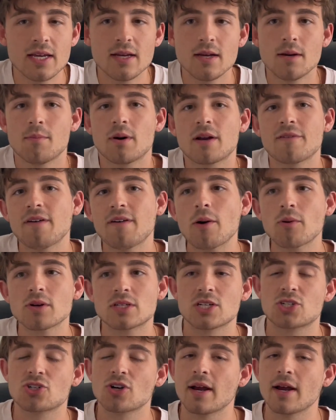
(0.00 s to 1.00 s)
But if I were to
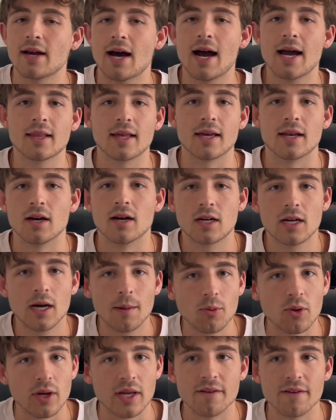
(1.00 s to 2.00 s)
try and highlight a couple
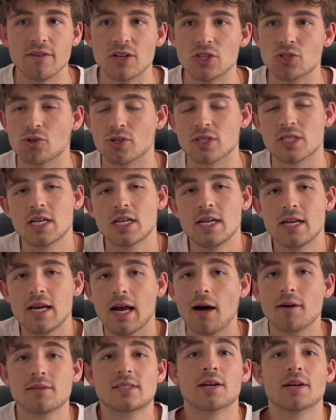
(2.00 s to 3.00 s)
individuals, I
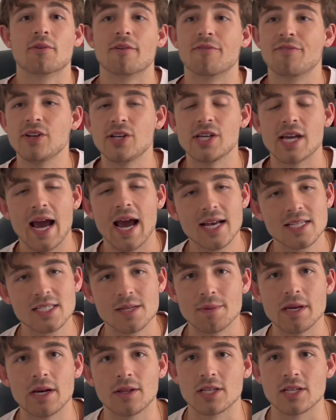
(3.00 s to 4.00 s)
would say Rafinha has to be
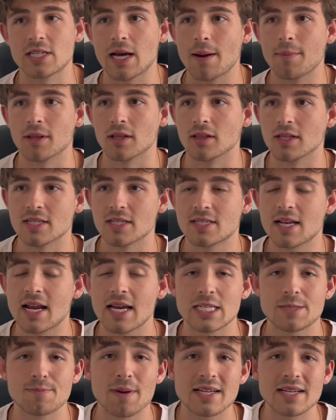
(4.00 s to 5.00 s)
on the top of the list, and I
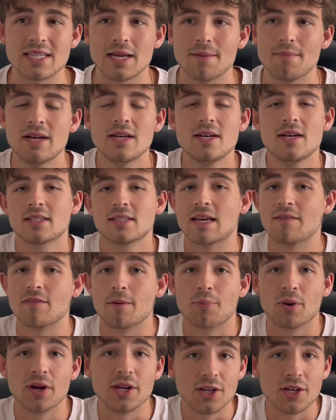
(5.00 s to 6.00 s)
expect him to have a
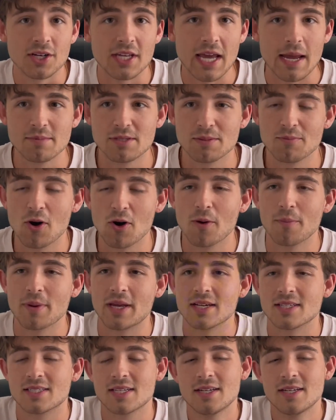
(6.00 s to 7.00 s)
pretty good game tomorrow
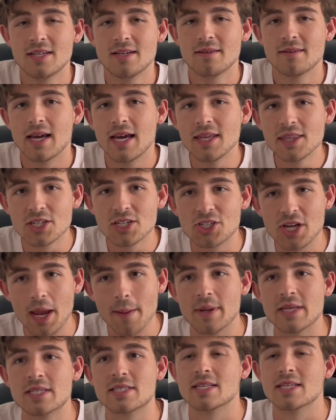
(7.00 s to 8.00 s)
because in the
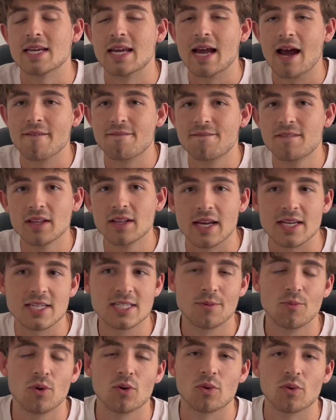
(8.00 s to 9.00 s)
Champions League, I feel like
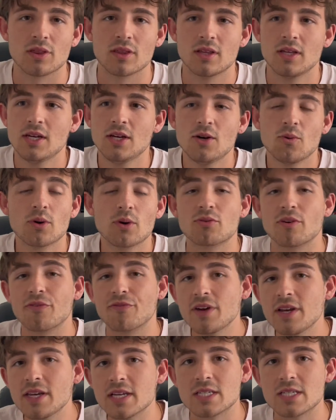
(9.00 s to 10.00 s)
someone with
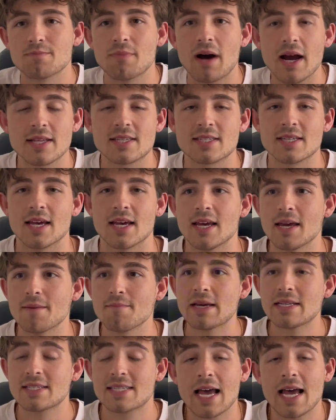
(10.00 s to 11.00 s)
Rafinha's mindset and
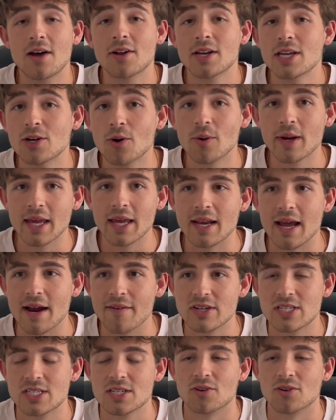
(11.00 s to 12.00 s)
mentality going into every
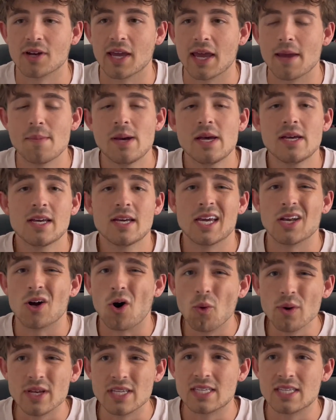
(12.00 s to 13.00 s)
single game and
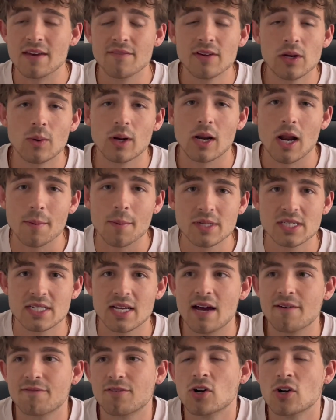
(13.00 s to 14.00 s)
always giving 100%
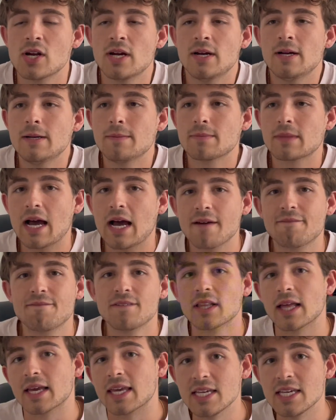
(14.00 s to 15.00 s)
effort, I feel
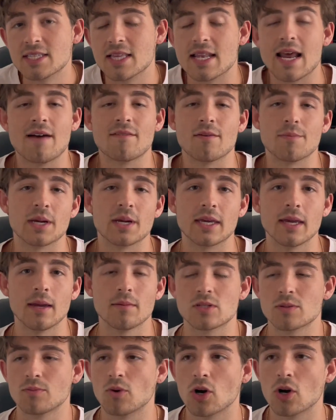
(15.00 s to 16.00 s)
like he's going to have a big game
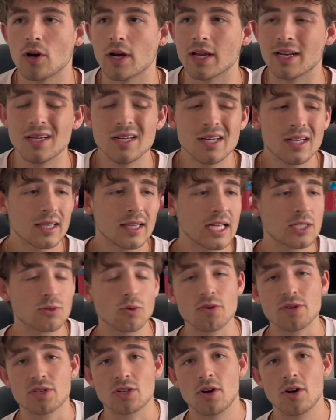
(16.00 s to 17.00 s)
tomorrow. And that's what we
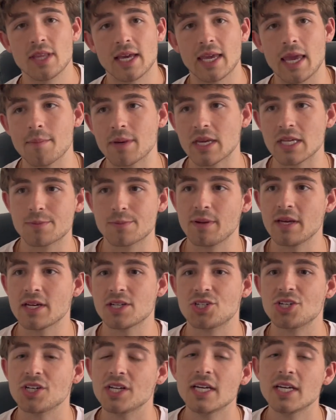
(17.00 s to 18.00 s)
saw in that game against
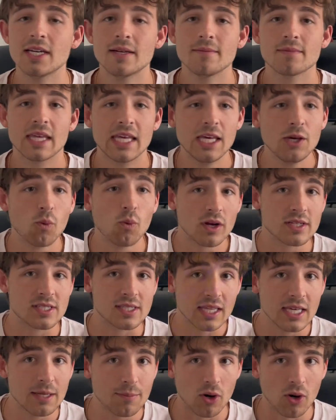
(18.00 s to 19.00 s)
PSG. He was
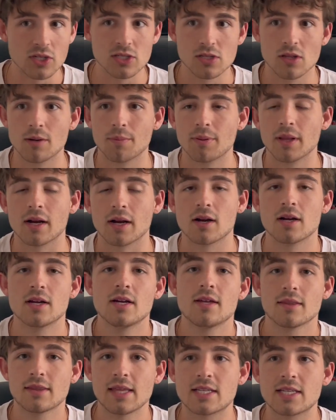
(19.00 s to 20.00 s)
the Barcelona player
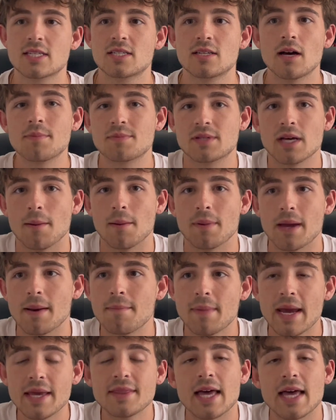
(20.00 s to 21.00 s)
that stepped up and
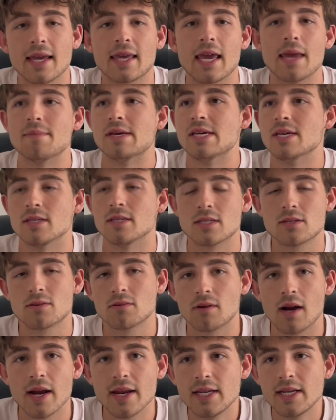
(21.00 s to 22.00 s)
made that game his,
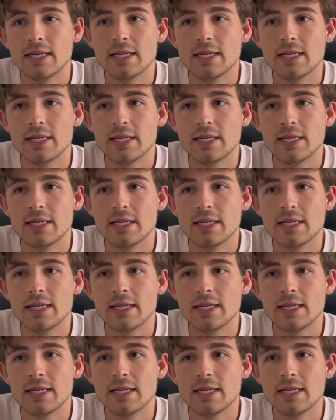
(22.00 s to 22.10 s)
right?